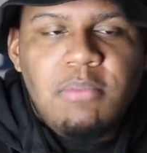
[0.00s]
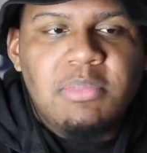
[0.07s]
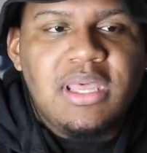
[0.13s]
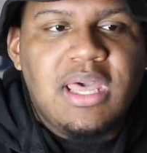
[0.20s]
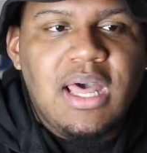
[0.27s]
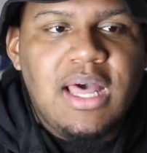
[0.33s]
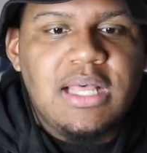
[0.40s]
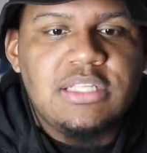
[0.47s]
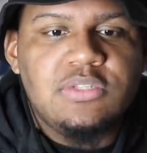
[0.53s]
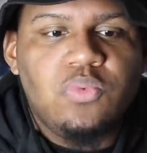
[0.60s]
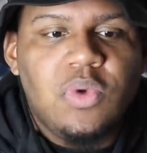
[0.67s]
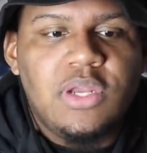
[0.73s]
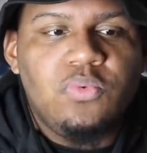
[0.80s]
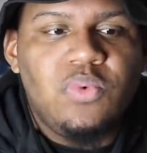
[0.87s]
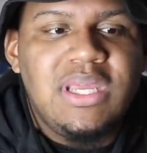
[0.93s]

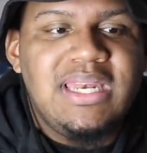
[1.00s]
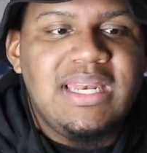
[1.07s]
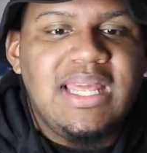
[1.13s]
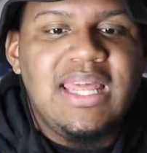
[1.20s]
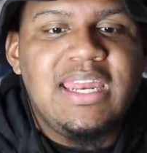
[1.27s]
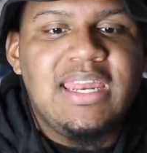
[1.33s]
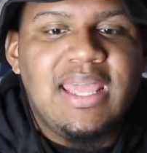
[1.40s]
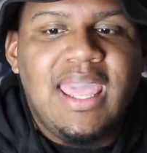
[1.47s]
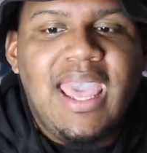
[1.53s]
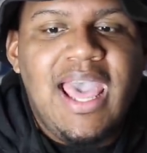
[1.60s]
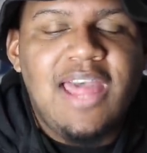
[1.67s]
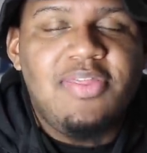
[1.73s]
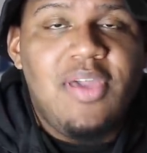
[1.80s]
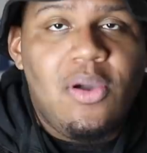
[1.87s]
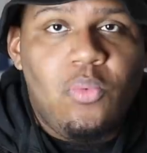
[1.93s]
because when we needed a
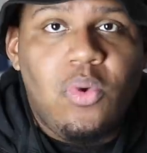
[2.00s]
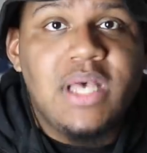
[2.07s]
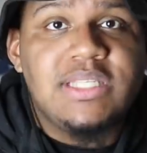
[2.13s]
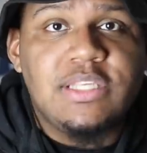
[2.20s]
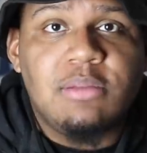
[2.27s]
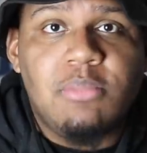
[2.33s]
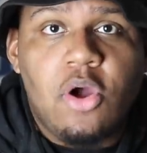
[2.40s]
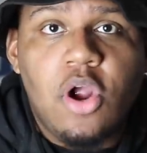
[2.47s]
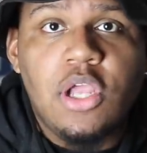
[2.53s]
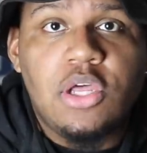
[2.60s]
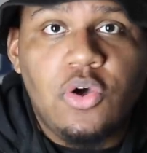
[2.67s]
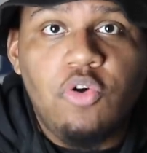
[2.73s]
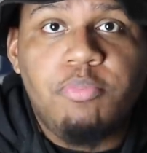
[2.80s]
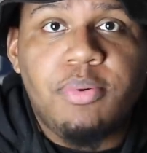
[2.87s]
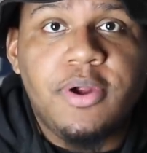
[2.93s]
guy that wasn't Amari
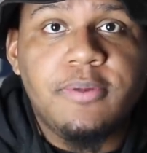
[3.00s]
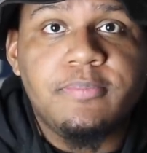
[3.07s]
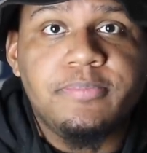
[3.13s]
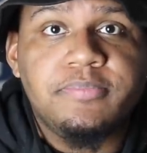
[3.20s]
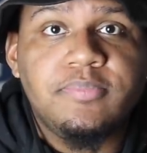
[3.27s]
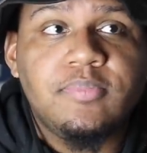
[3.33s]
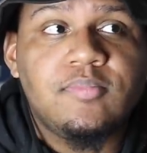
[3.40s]
Cooper,